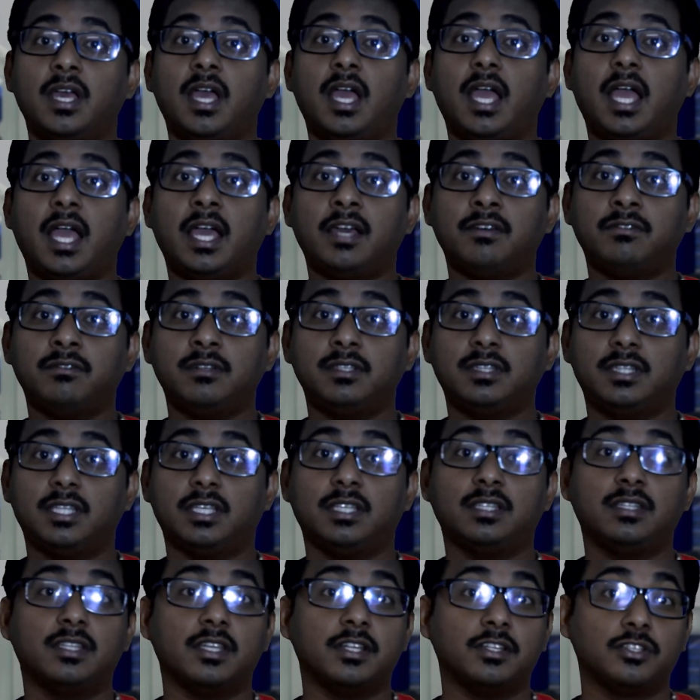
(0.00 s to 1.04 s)

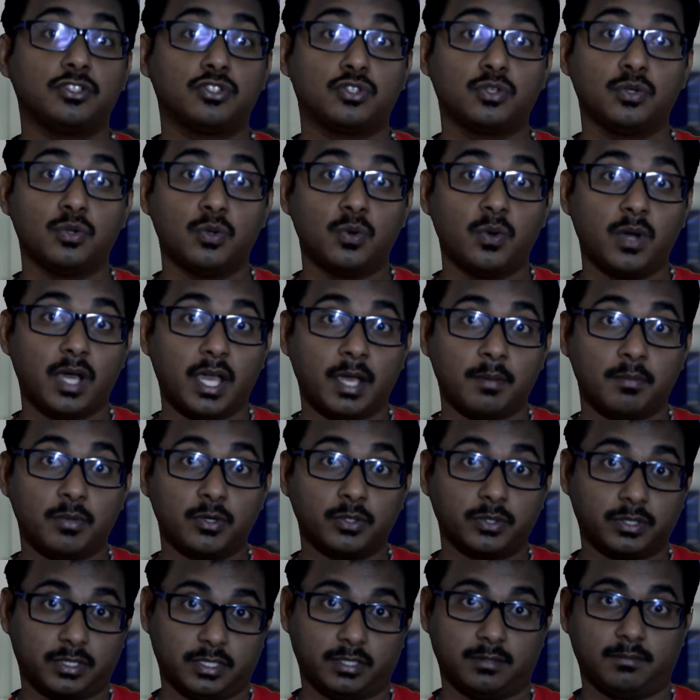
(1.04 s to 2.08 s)
everything there is to know
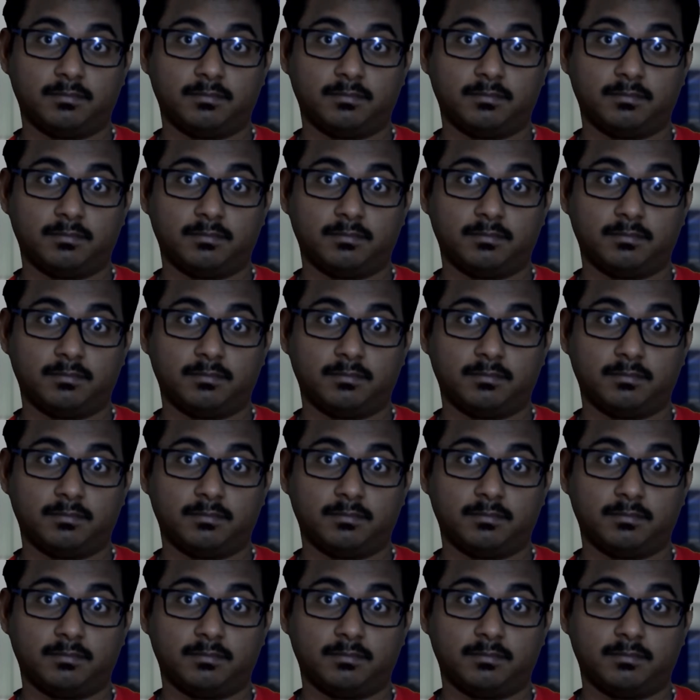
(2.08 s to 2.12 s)
about.